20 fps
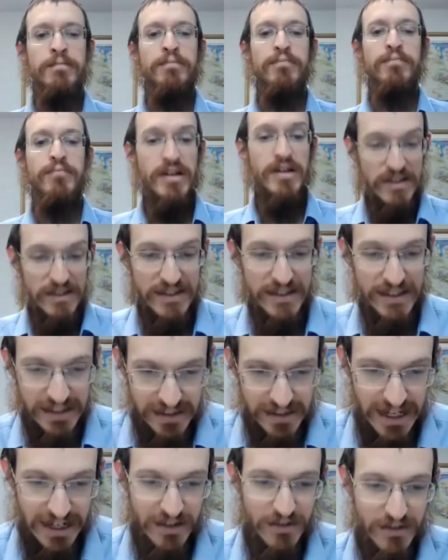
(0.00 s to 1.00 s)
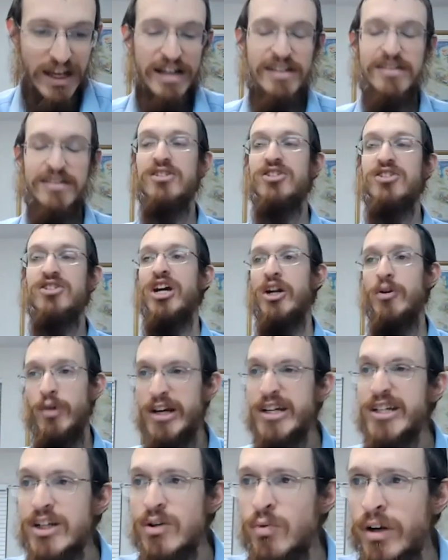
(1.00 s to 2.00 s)
Because that's the
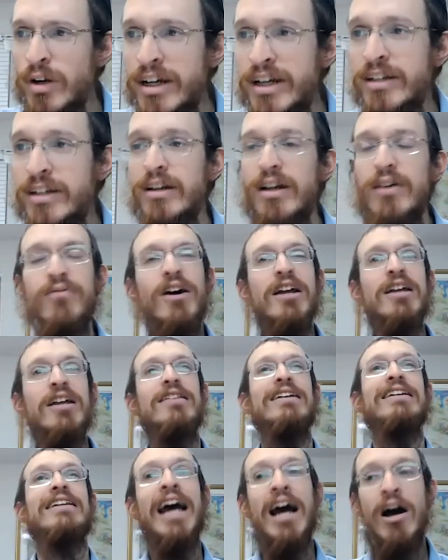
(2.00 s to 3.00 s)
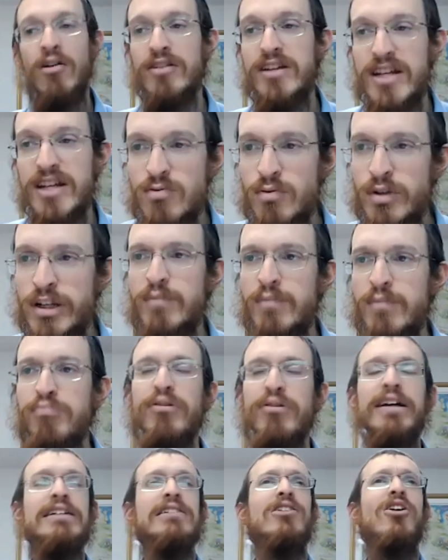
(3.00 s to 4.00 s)
generation we're in. And if anything, nowadays we need to
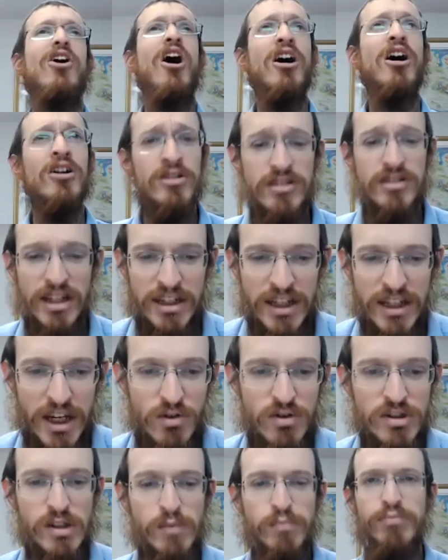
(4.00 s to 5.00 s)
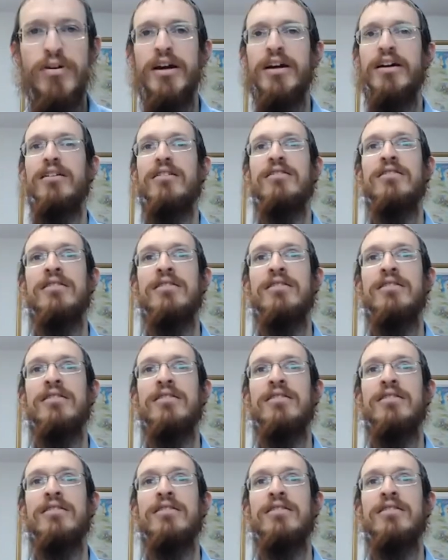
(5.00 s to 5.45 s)
pray longer than they used to pray.